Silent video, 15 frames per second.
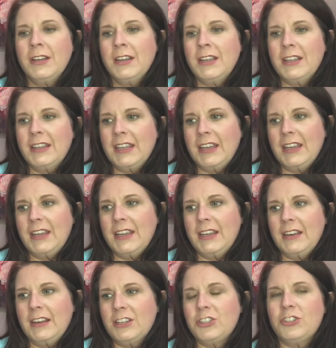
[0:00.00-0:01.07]

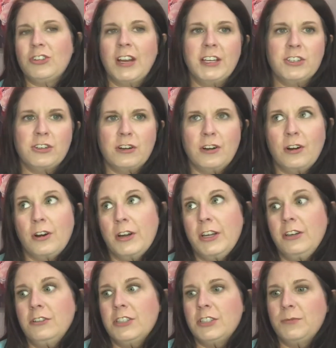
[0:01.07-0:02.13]
than a stranger, or
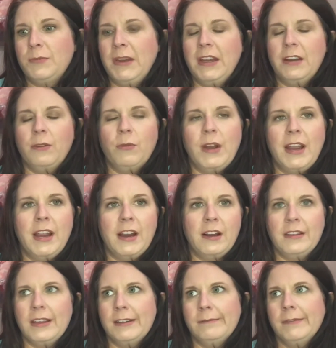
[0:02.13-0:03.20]
you just being
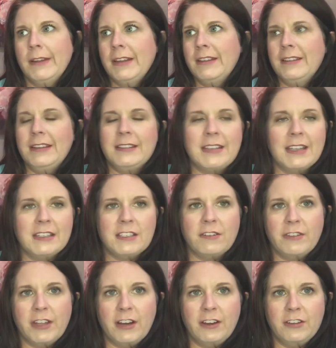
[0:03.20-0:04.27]
aware that these kids
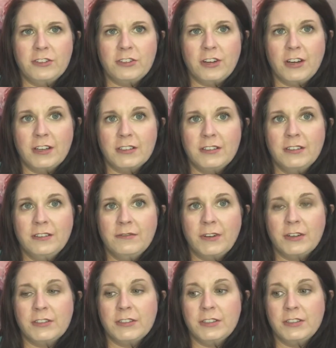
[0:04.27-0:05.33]
over there use drugs
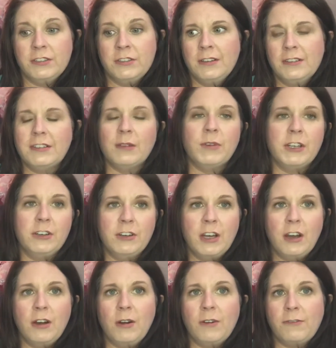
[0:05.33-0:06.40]
versus someone
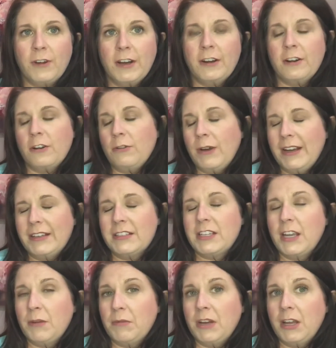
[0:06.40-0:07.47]
a friend or acquaintance
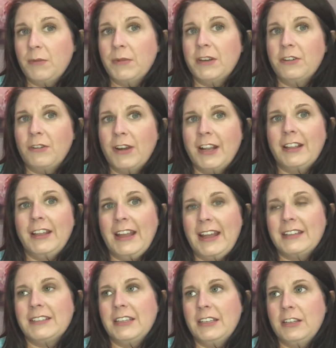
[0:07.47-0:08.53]
coming up and directly
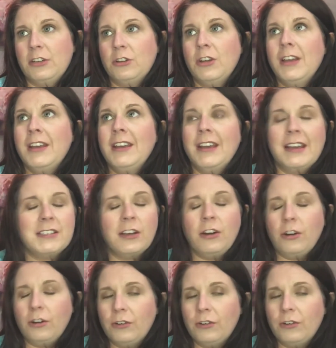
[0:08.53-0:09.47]
asking you. That's a whole